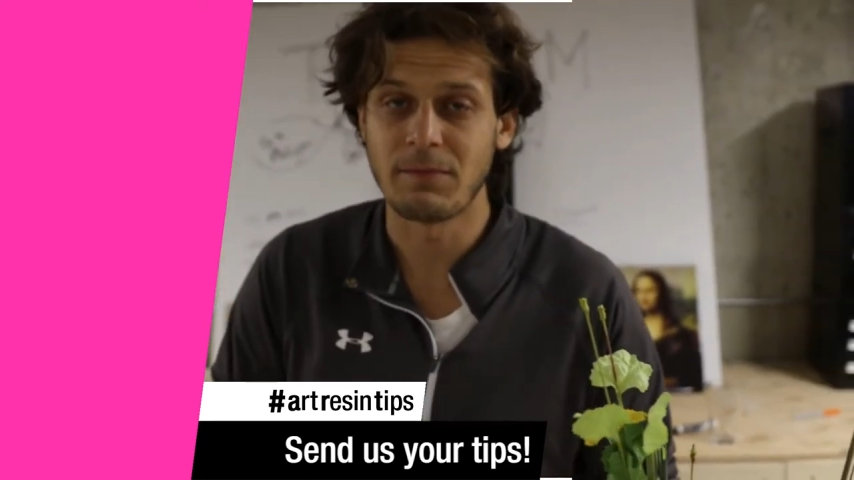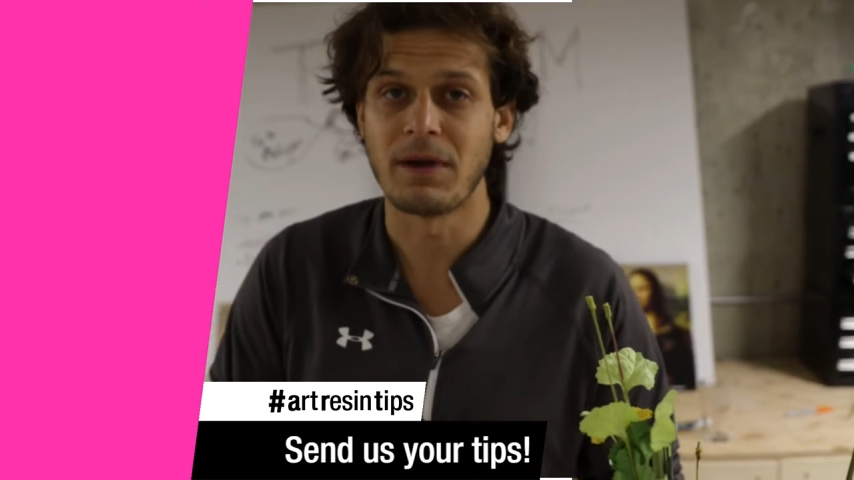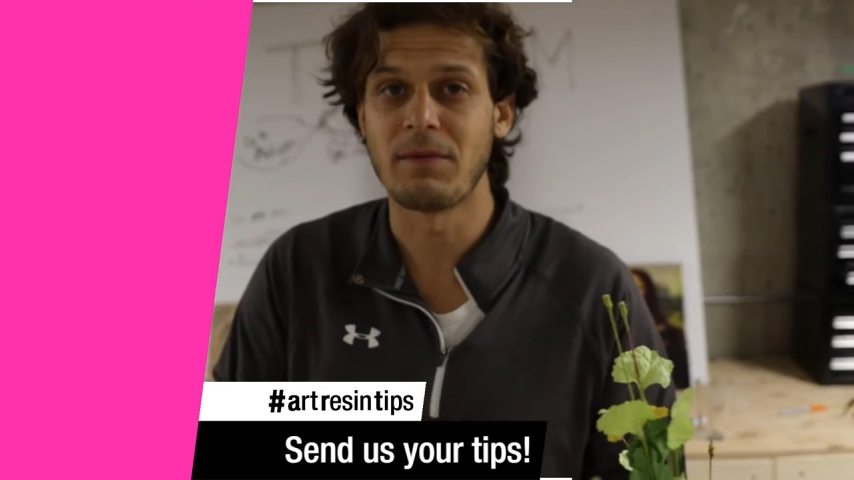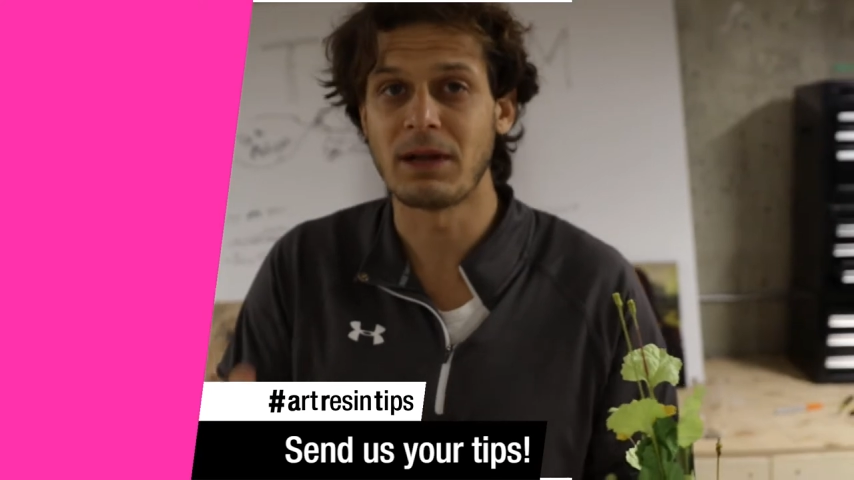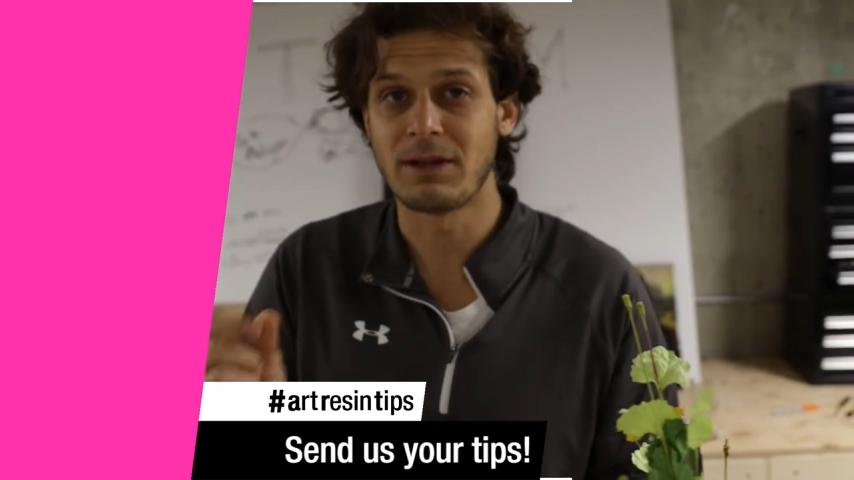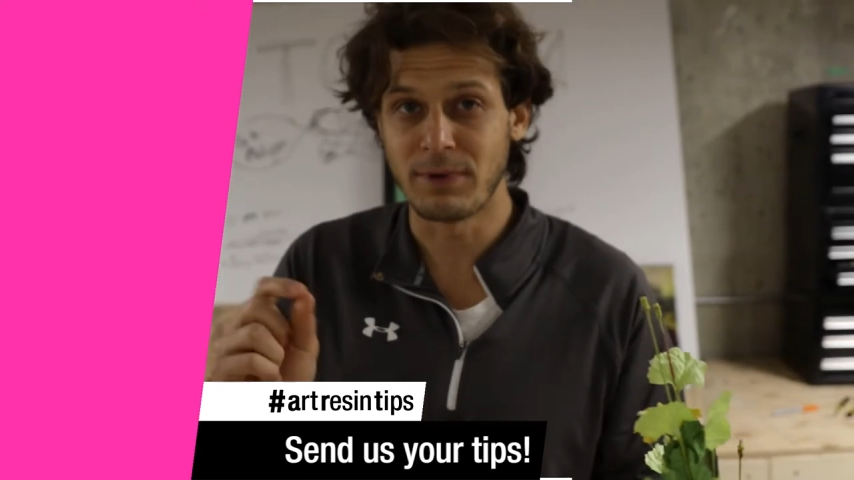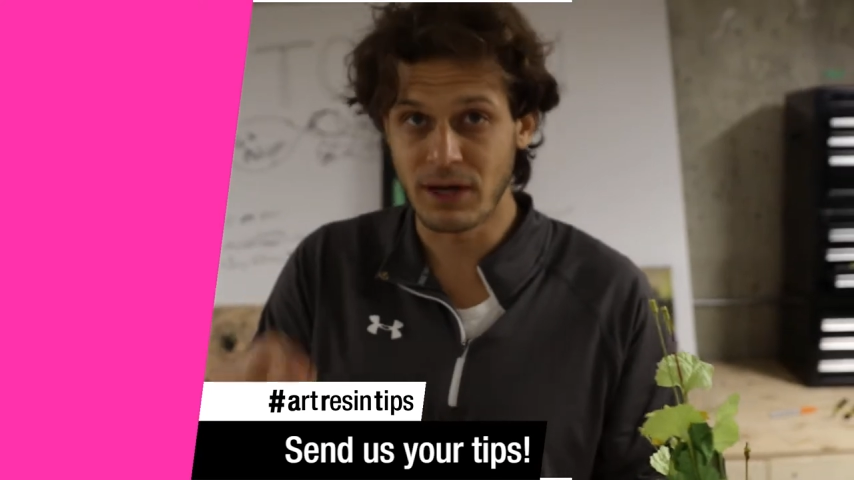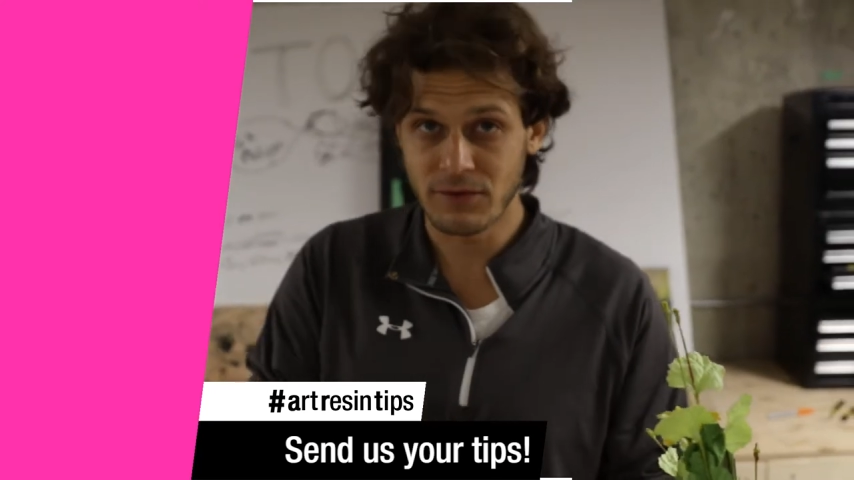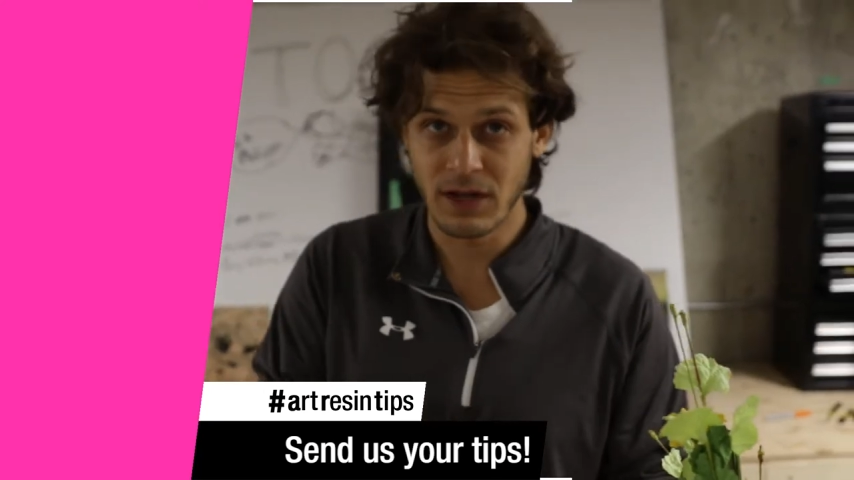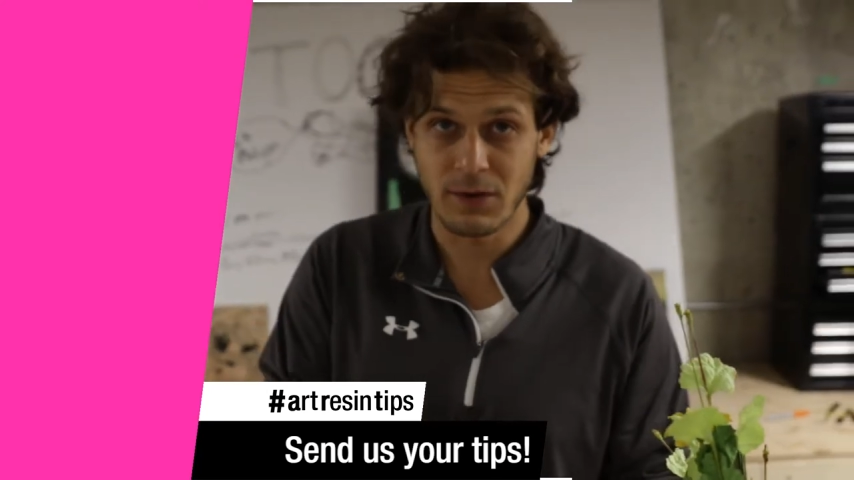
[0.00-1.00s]
It might make the
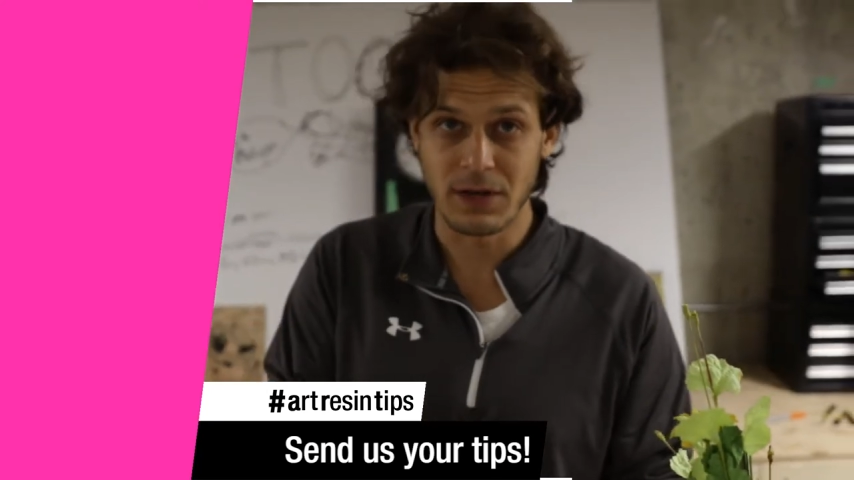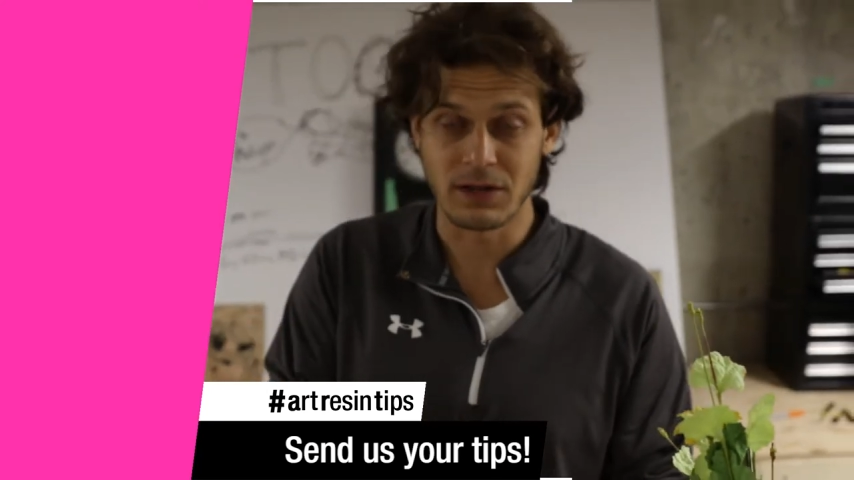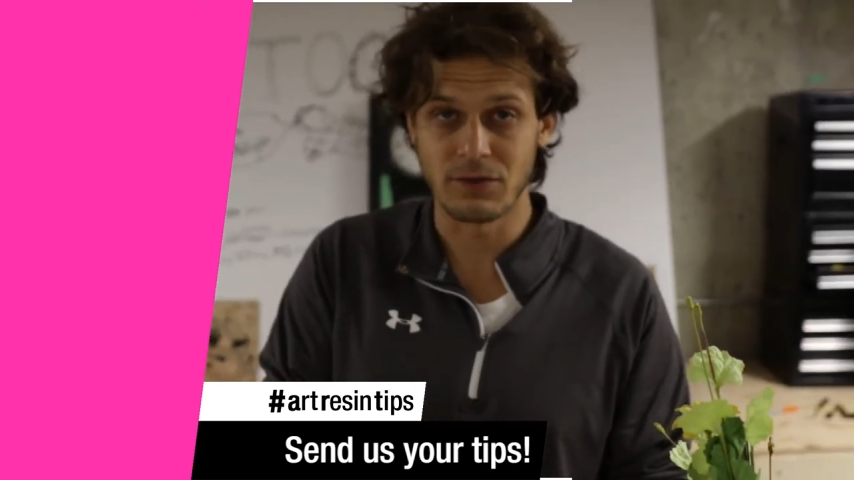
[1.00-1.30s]
butterfly wing